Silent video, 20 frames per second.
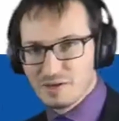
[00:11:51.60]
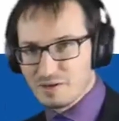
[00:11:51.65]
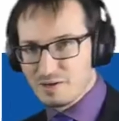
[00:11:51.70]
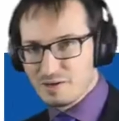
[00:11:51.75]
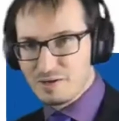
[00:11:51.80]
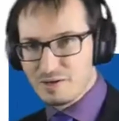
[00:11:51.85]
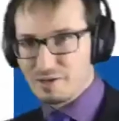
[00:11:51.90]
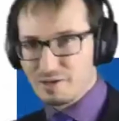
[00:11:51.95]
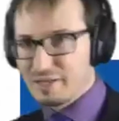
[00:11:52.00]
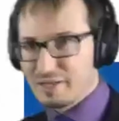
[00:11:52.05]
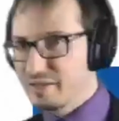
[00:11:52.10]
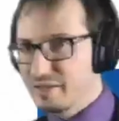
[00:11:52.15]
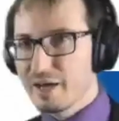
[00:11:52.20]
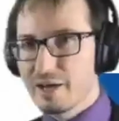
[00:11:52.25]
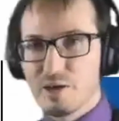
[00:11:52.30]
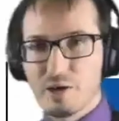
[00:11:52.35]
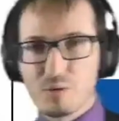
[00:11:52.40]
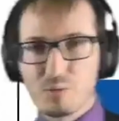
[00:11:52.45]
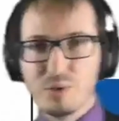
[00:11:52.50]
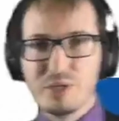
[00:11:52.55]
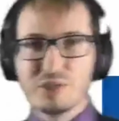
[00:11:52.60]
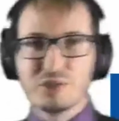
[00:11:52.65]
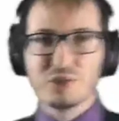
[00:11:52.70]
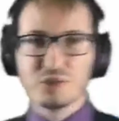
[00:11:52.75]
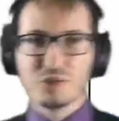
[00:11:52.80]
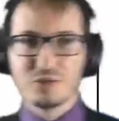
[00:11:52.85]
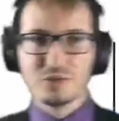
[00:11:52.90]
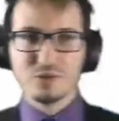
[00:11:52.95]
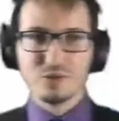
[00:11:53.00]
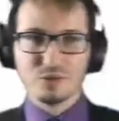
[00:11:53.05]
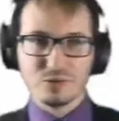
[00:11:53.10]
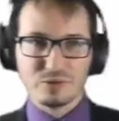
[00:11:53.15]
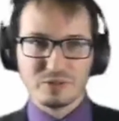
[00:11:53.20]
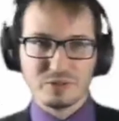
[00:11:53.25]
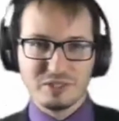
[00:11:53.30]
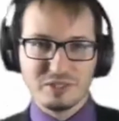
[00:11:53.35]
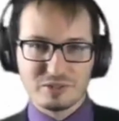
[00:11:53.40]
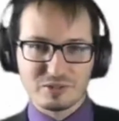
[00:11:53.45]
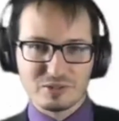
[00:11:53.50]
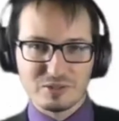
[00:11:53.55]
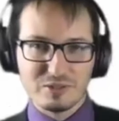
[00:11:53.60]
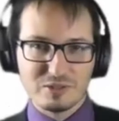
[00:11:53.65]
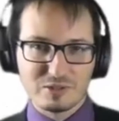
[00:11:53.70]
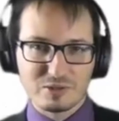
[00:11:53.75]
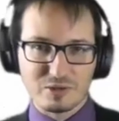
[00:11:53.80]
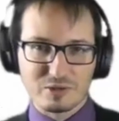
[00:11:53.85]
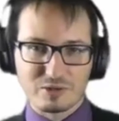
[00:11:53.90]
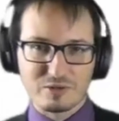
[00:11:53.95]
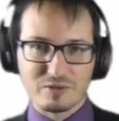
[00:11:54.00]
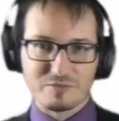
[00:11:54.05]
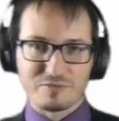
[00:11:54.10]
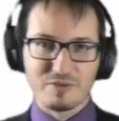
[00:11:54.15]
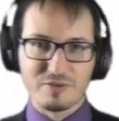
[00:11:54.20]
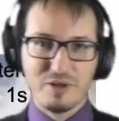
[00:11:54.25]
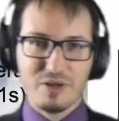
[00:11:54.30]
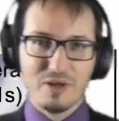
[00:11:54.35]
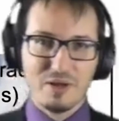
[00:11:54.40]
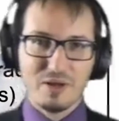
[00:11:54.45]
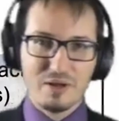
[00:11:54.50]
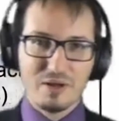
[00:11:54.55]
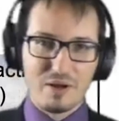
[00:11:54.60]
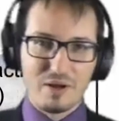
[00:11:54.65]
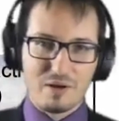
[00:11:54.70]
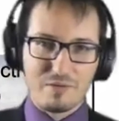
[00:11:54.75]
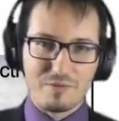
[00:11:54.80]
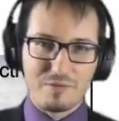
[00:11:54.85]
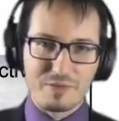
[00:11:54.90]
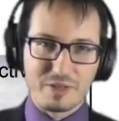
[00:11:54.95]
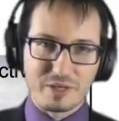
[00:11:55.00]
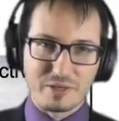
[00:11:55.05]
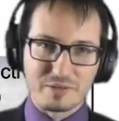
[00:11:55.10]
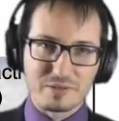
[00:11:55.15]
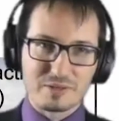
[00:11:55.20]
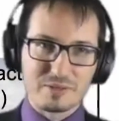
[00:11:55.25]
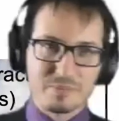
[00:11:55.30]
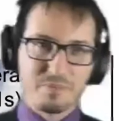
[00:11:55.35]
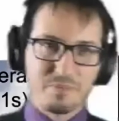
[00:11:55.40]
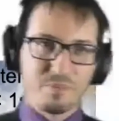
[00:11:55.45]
an entire region, you know, this sort of things.